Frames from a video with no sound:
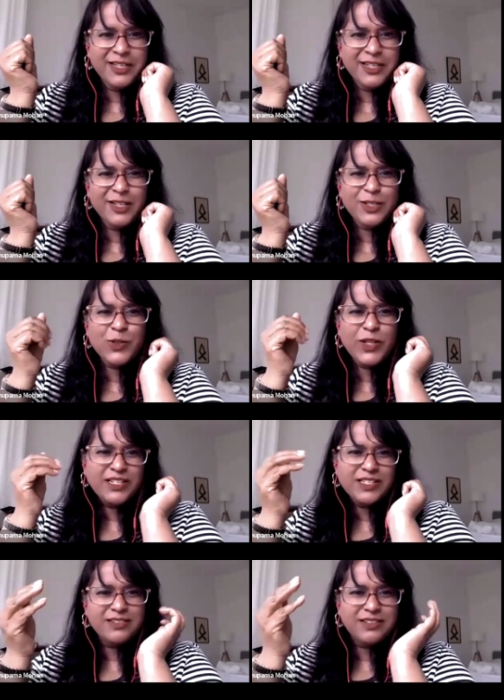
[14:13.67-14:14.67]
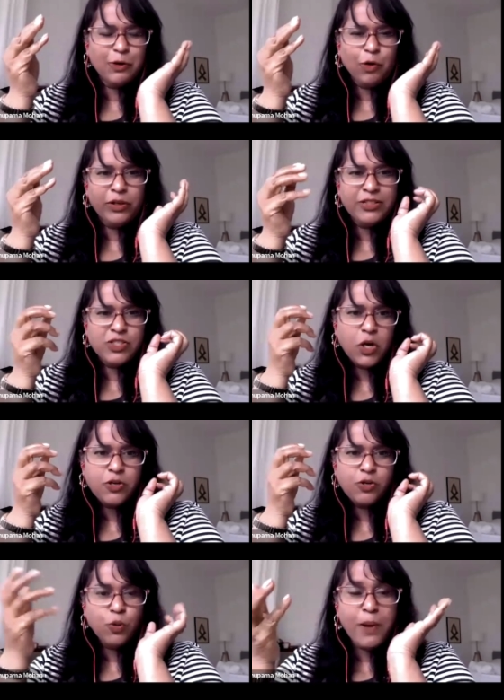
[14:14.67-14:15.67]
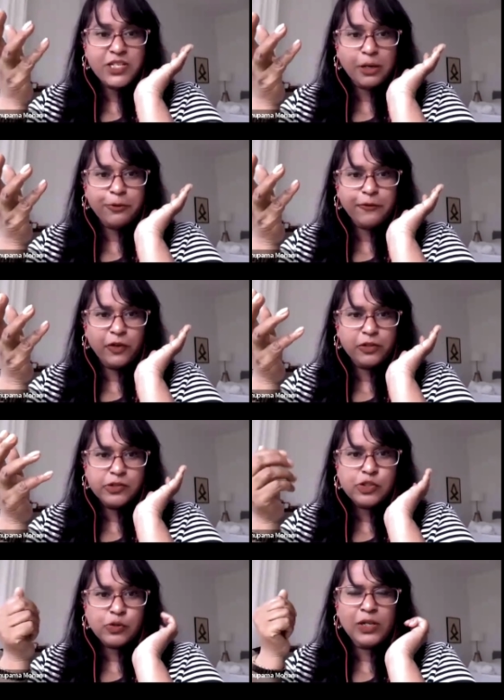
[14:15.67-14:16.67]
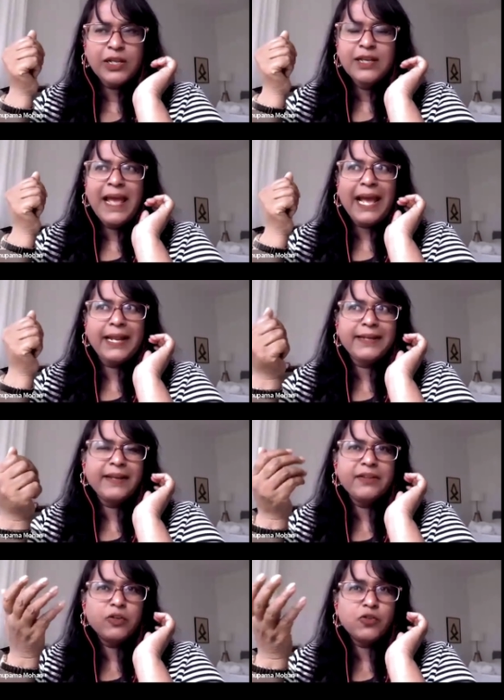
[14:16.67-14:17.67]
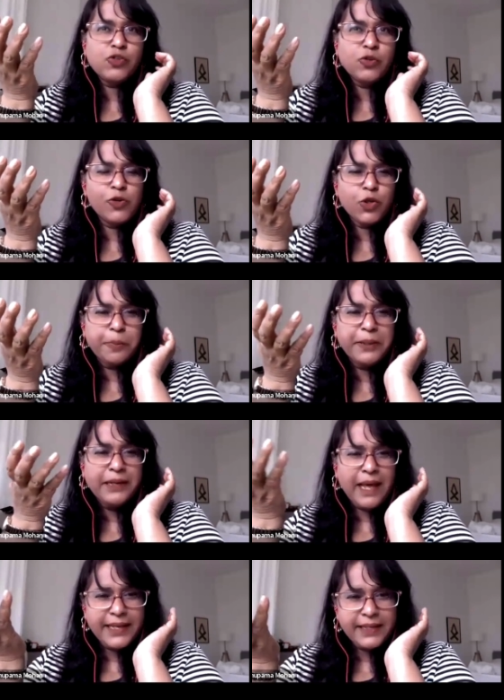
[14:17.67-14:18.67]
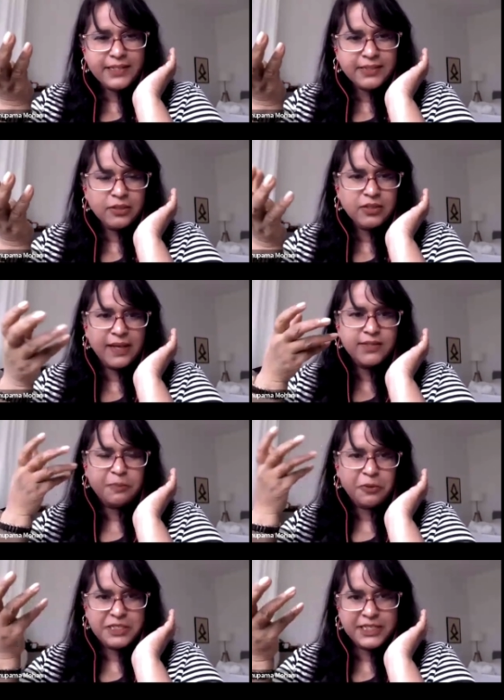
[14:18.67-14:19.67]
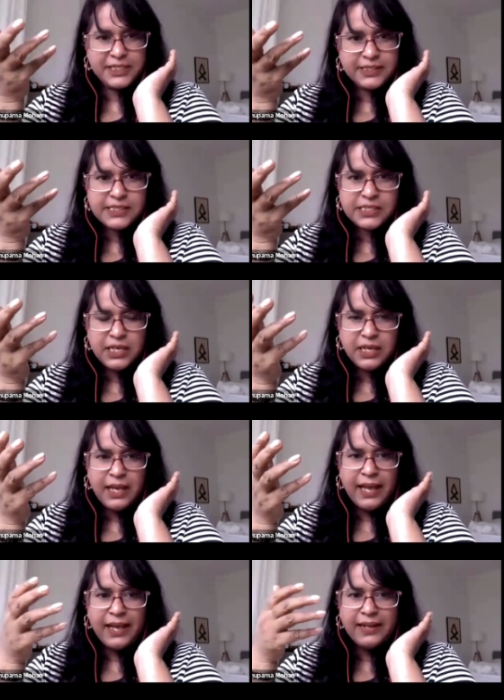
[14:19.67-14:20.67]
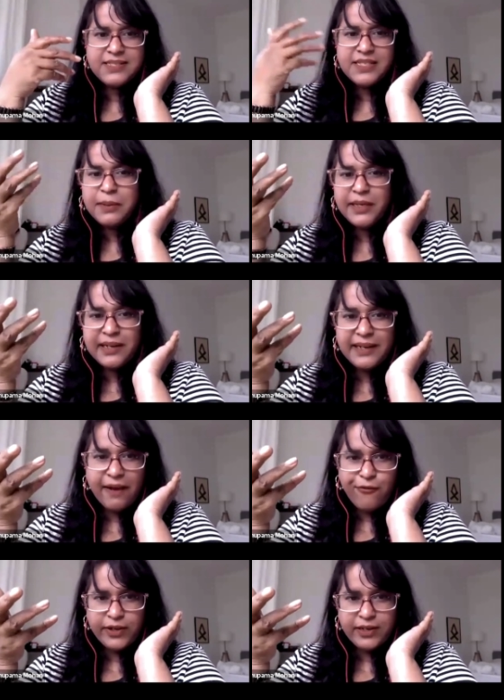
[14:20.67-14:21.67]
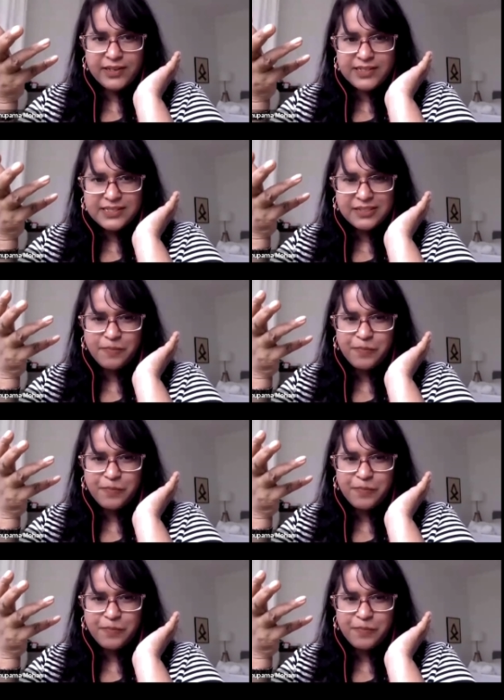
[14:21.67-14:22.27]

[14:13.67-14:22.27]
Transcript: Yeah, so that you know it's not too much out of your control and yet the control should be light and spontaneous and seemingly effortless